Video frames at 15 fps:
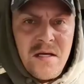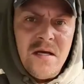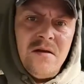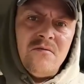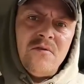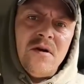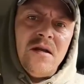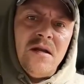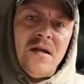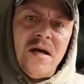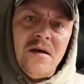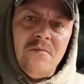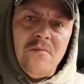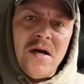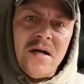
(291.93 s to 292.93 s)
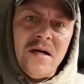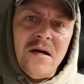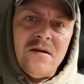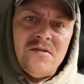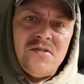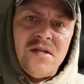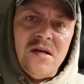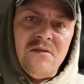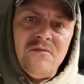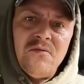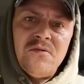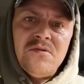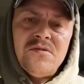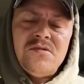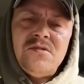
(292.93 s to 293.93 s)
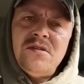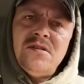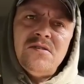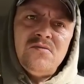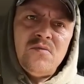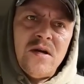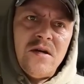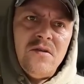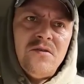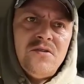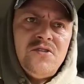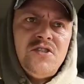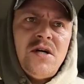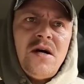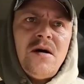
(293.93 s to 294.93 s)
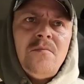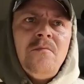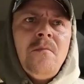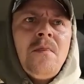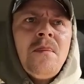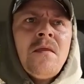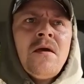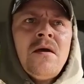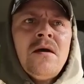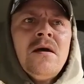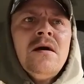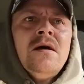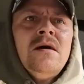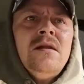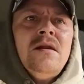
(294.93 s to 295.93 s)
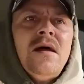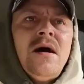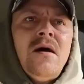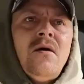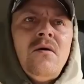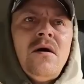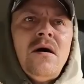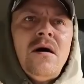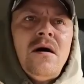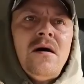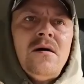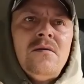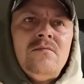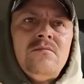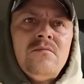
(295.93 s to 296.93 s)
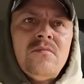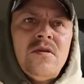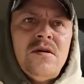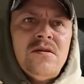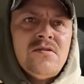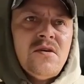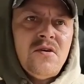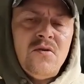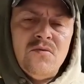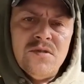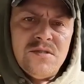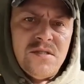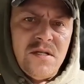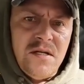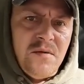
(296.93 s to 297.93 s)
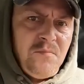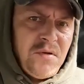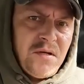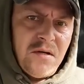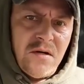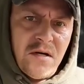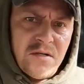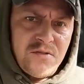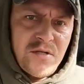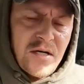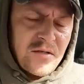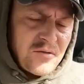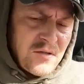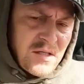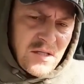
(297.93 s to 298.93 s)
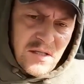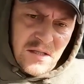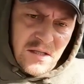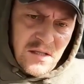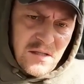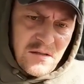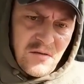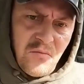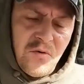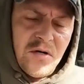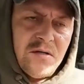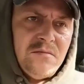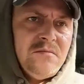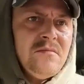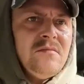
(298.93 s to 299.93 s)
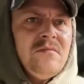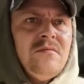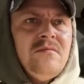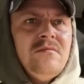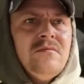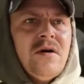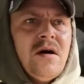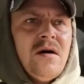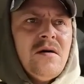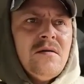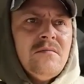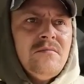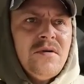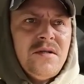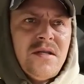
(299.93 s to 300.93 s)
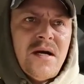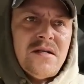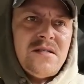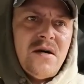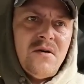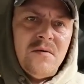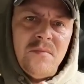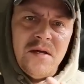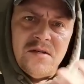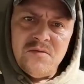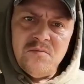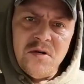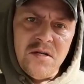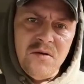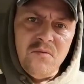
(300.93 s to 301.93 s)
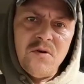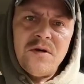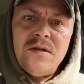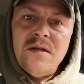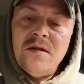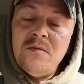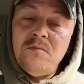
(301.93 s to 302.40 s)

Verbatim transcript: getting ready to head back out of state for his, his regular job. Now, uh, his uncle was an independent contractor. He didn't get into what, um, but that's how he made his money working